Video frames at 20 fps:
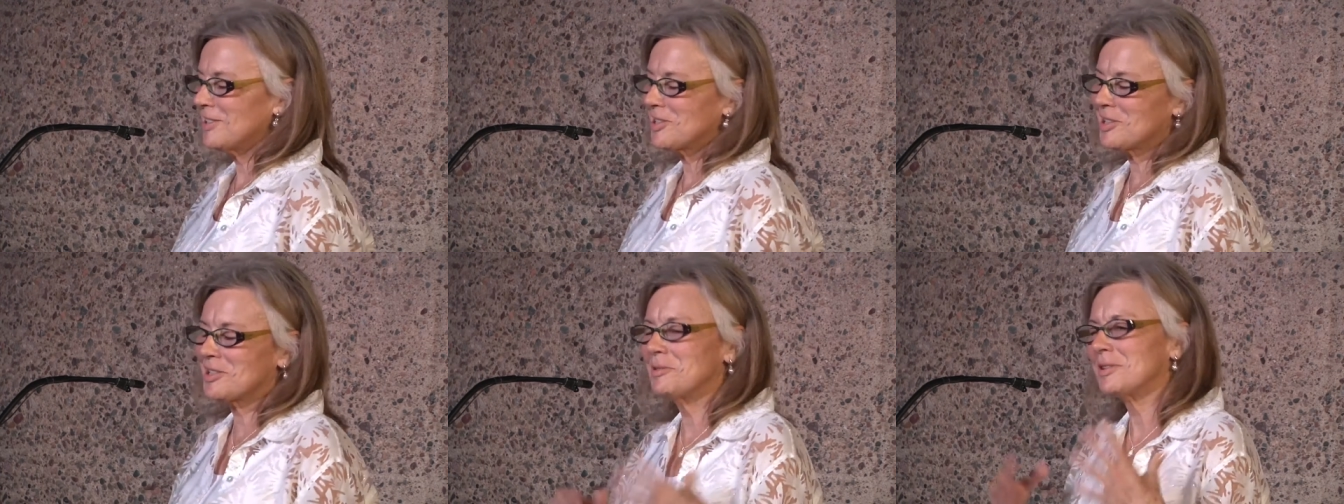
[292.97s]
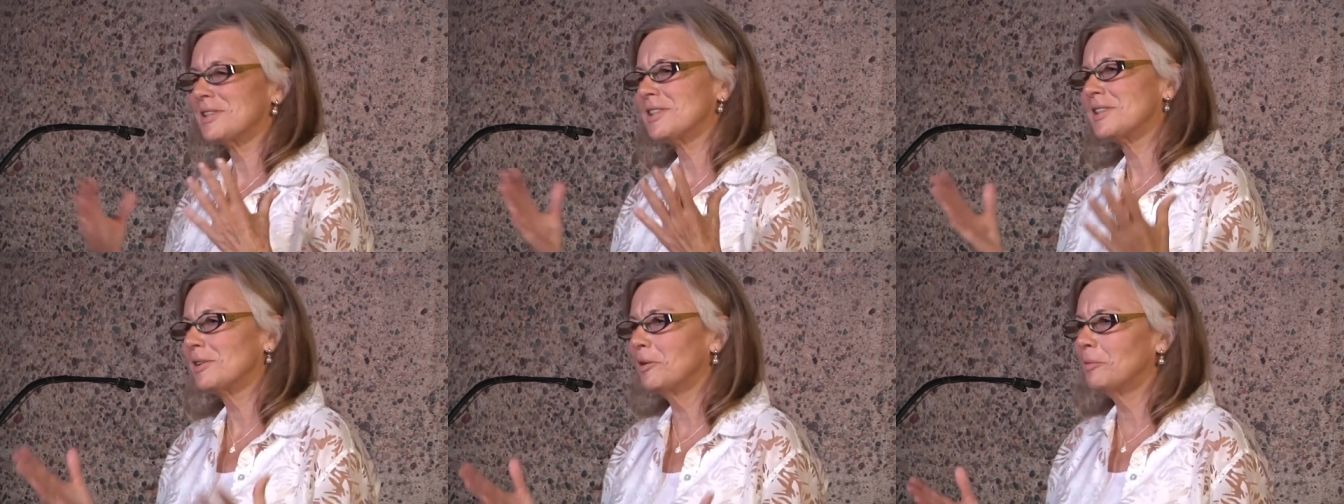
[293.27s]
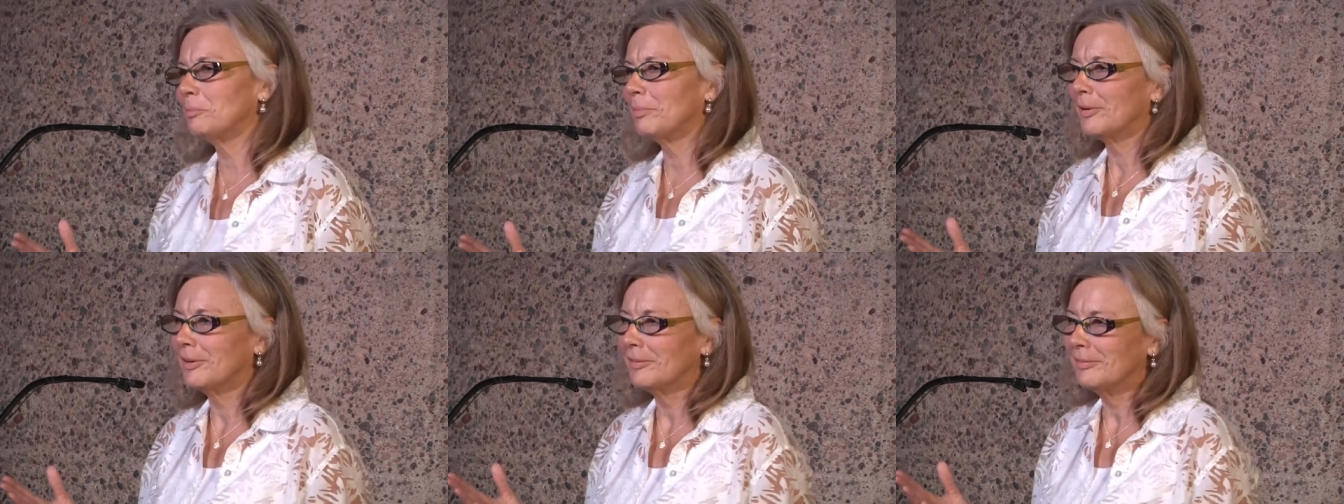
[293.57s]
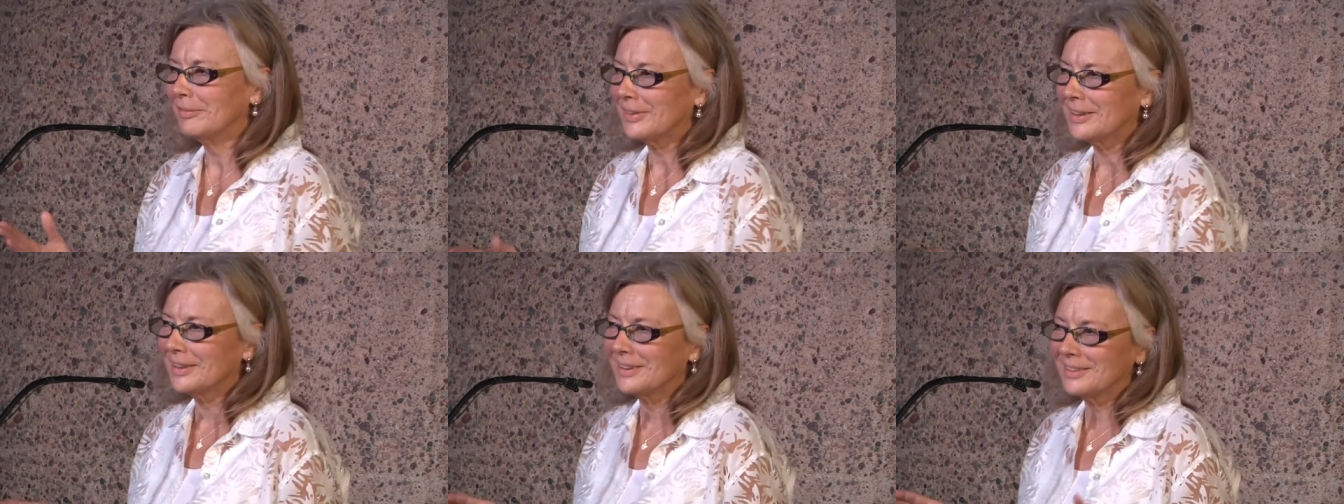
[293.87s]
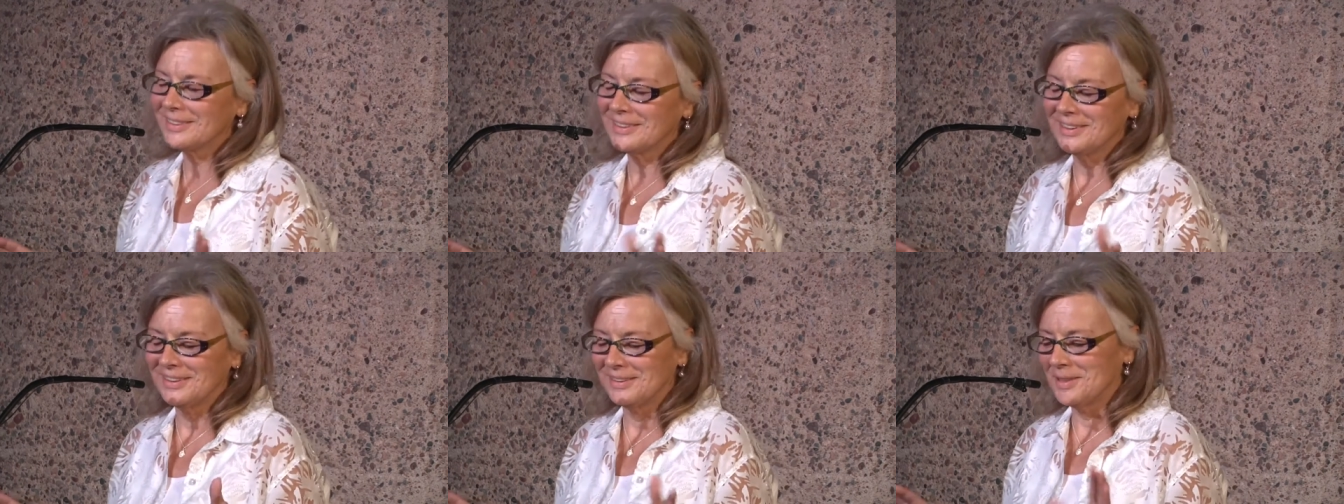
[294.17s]
she was so
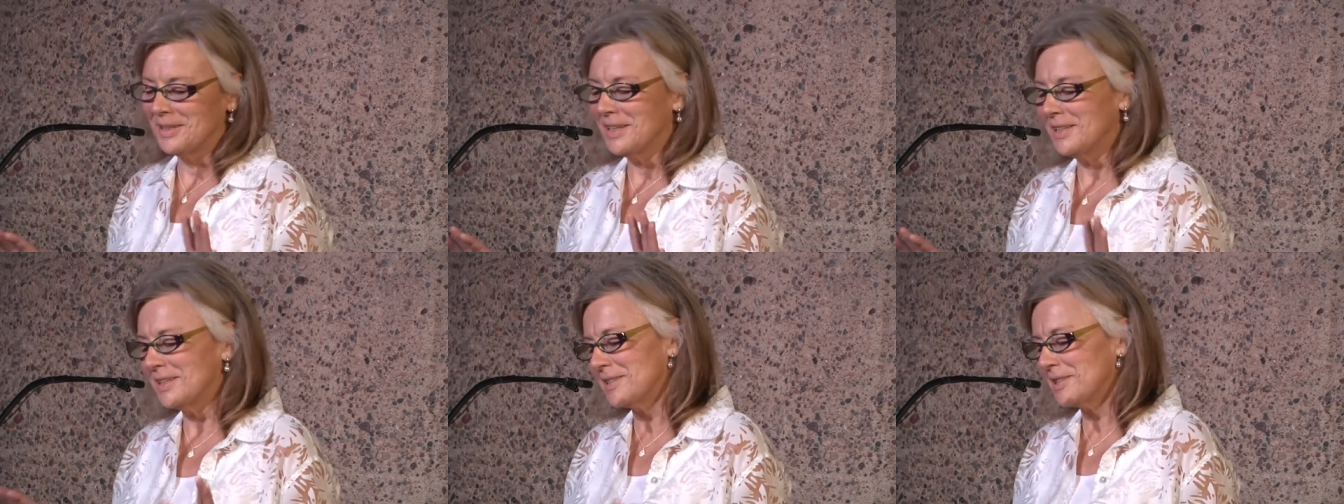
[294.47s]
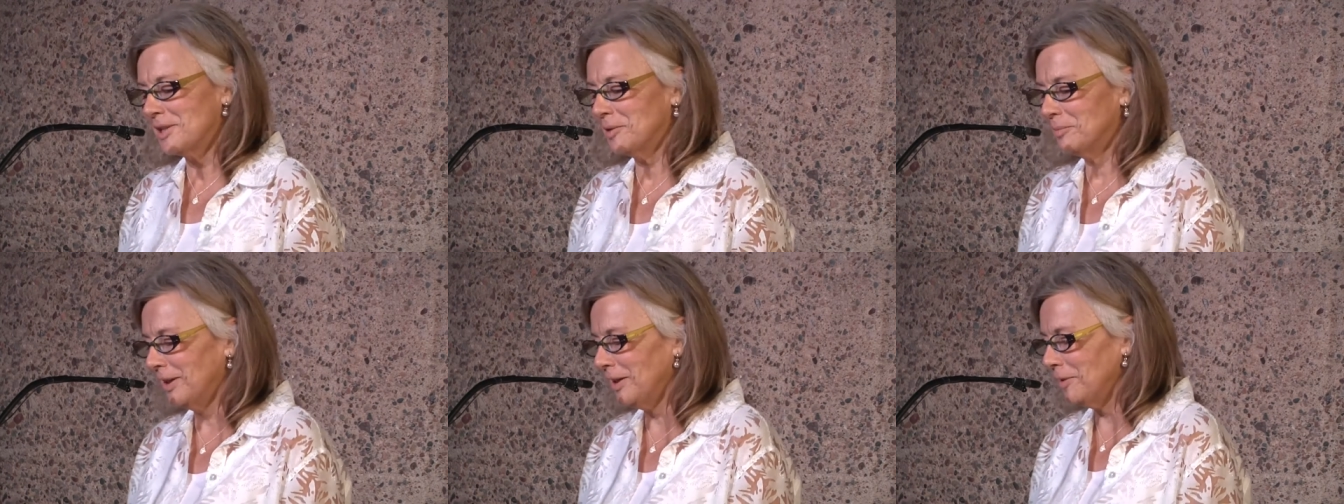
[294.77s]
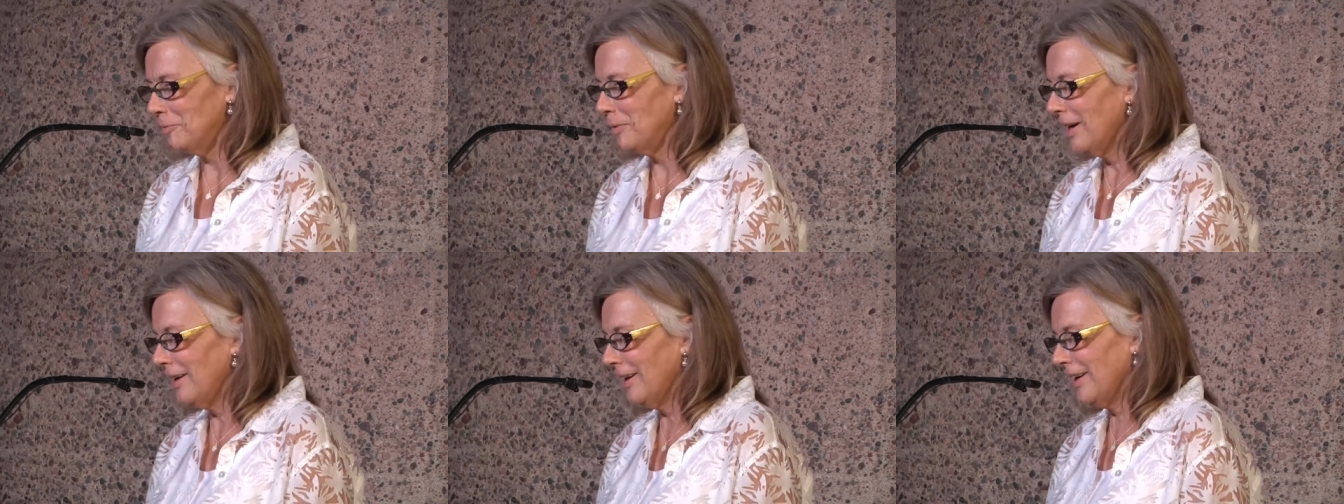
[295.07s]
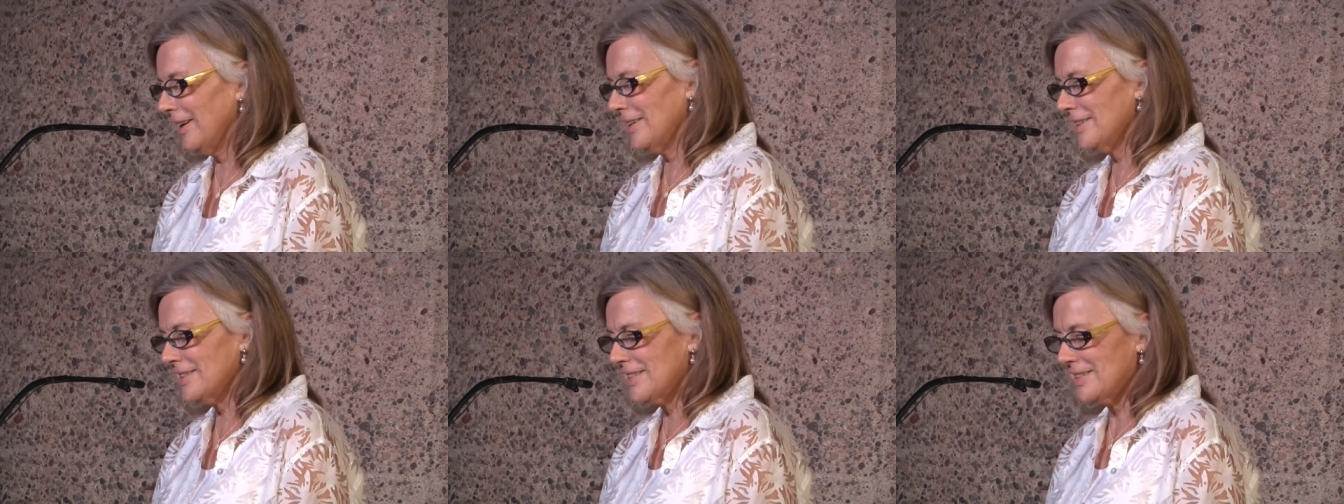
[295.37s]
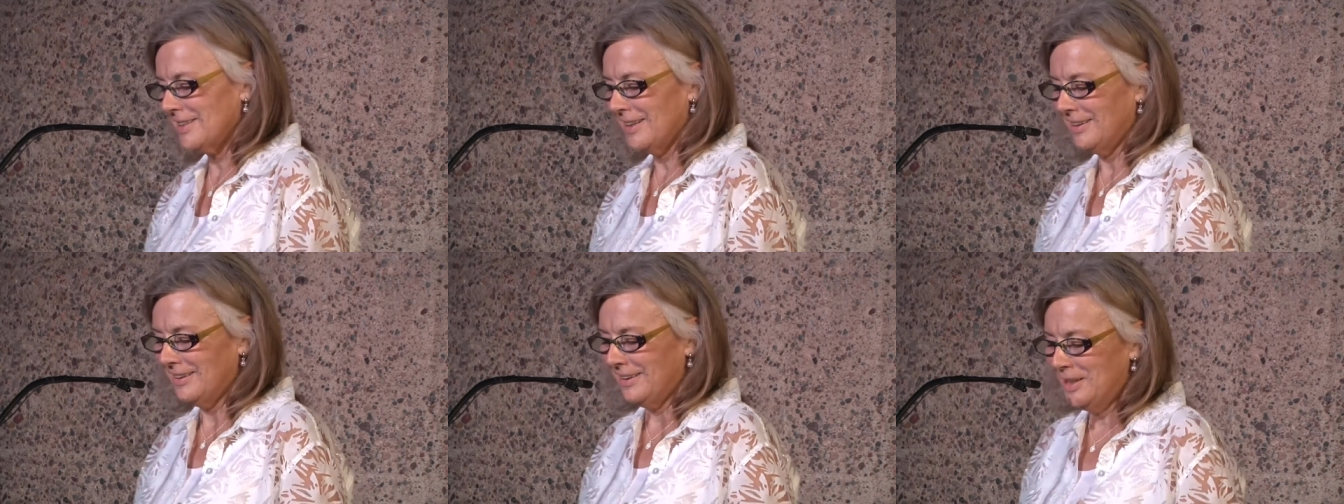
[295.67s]
perfect in, in so many ways
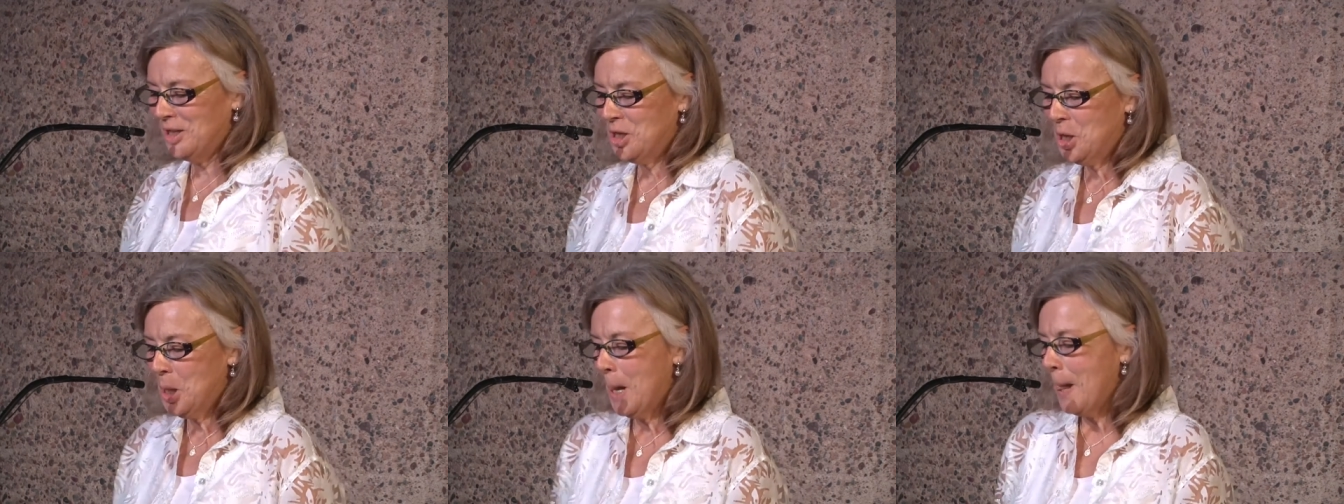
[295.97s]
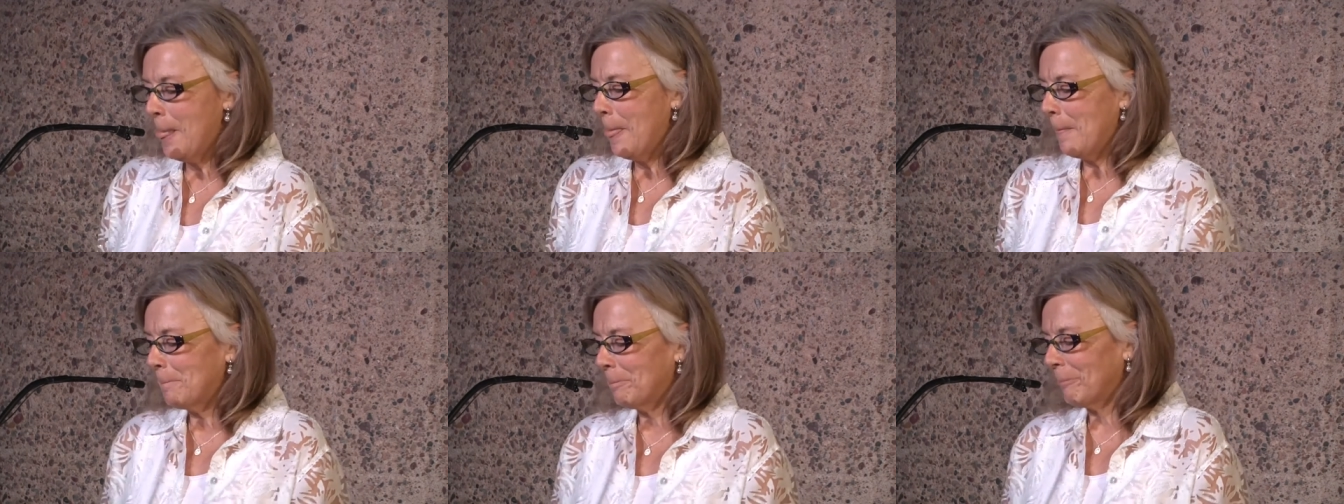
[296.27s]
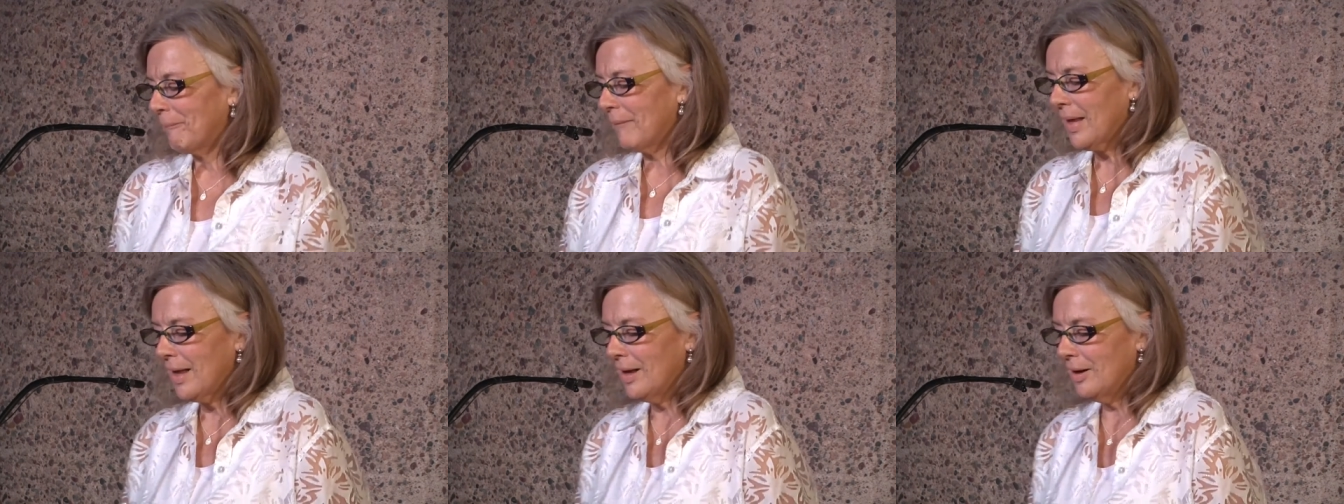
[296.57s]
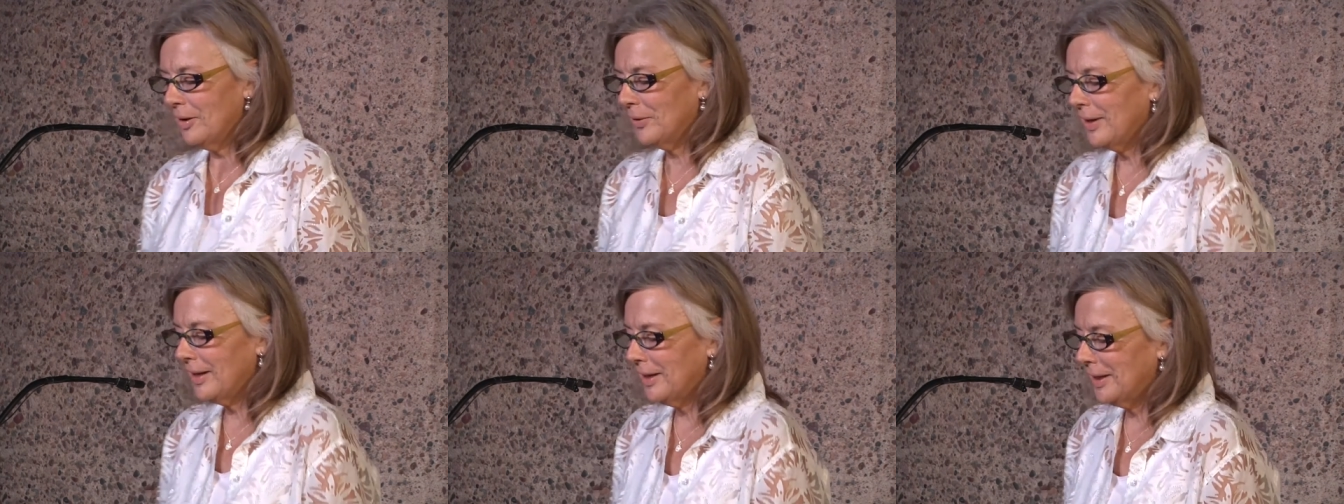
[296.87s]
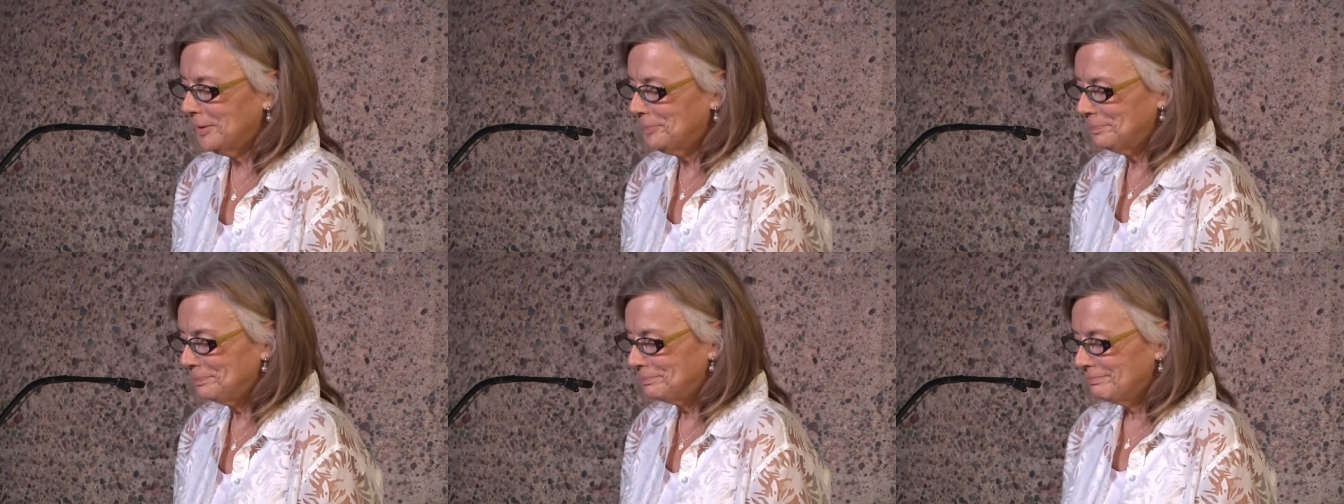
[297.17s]
that. Okay.